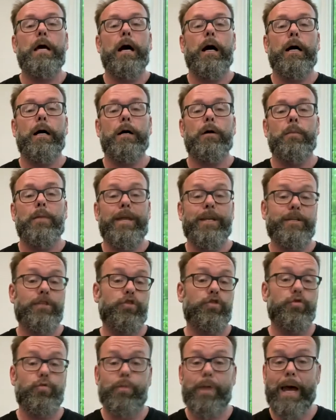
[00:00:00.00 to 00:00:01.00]
and
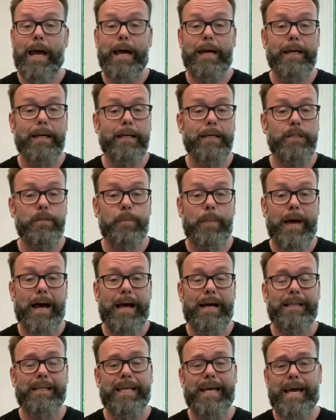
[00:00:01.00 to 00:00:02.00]
is dragging its
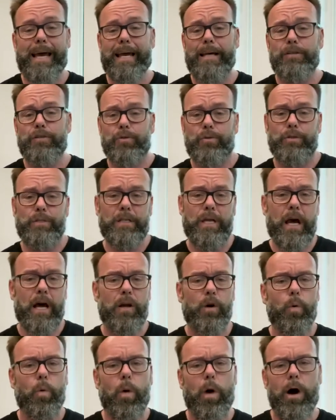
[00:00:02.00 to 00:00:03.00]
back legs or is
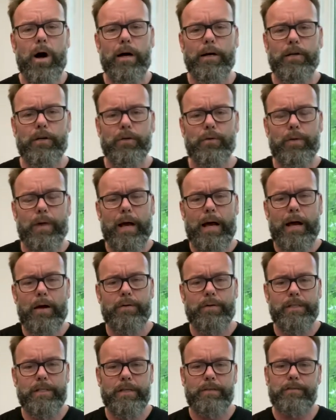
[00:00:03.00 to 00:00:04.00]
kind of walking
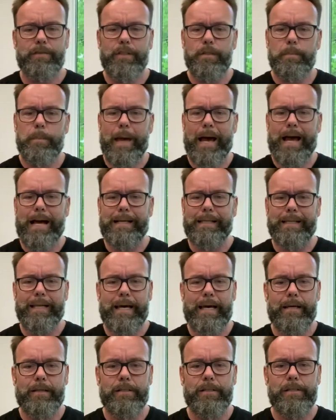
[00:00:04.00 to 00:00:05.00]
around as if its back
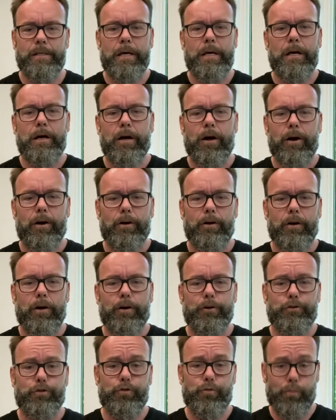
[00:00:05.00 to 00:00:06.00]
legs
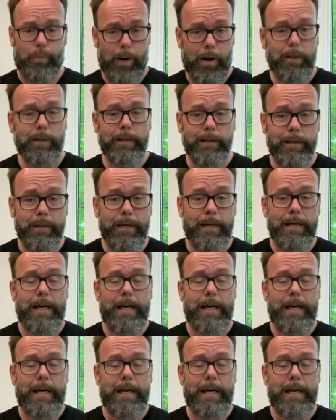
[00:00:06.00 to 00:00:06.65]
are drunk,